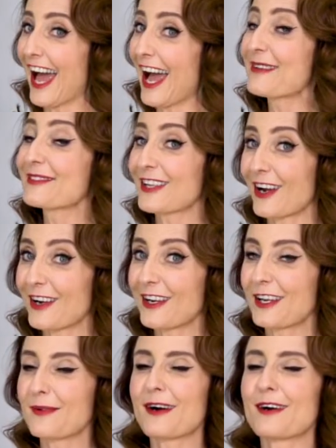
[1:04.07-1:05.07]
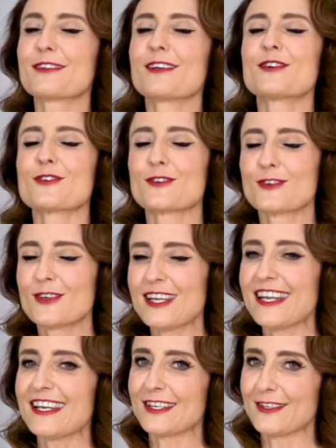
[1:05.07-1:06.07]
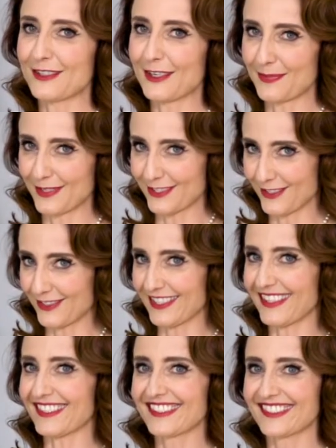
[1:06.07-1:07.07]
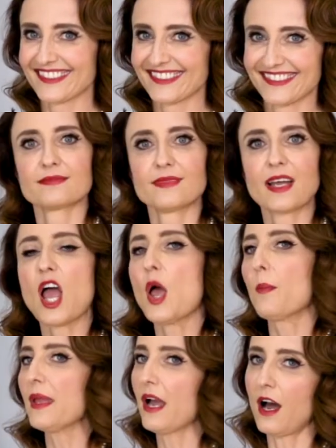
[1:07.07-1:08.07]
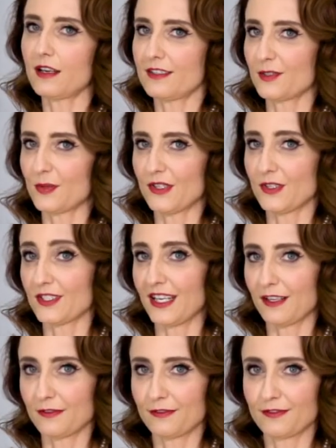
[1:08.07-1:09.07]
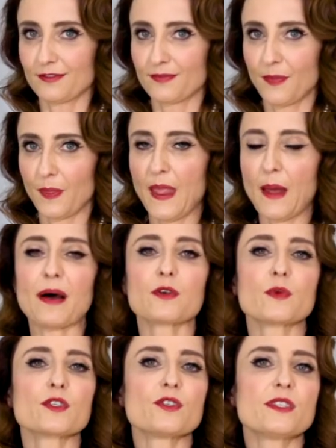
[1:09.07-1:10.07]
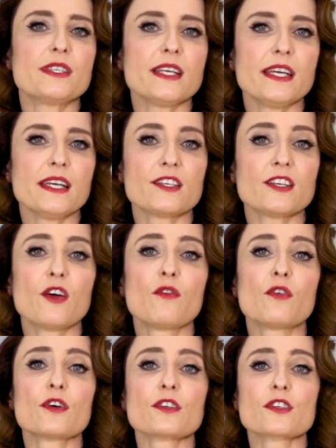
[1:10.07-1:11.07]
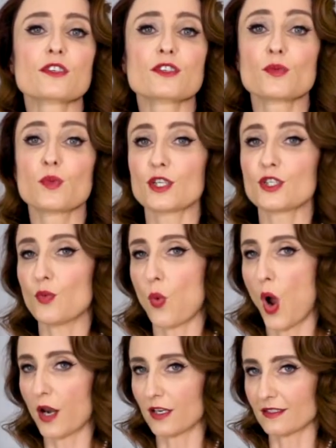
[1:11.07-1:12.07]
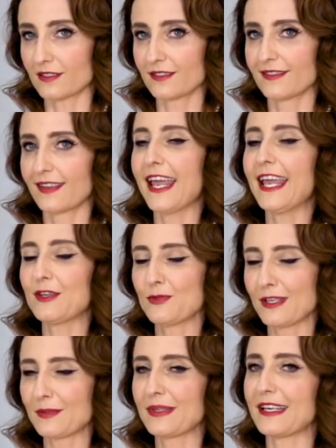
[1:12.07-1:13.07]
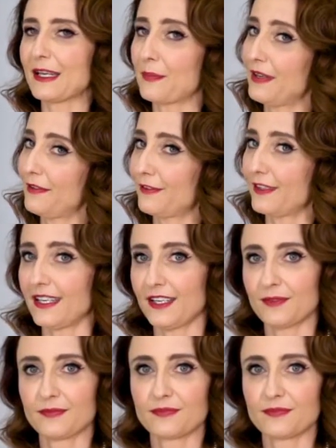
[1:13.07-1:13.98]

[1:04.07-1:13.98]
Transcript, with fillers: I'm talking about really good opportunities. Be honest with yourself about what you did versus what you wanted. It will be an epiphany.